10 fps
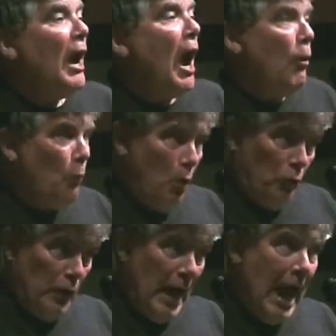I
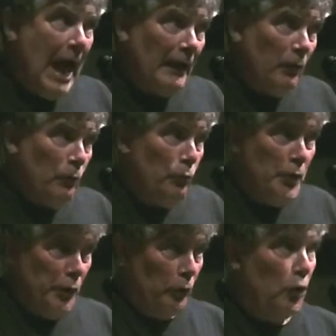wanna act
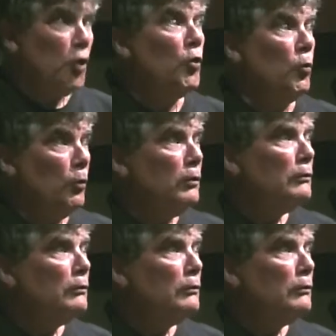real cool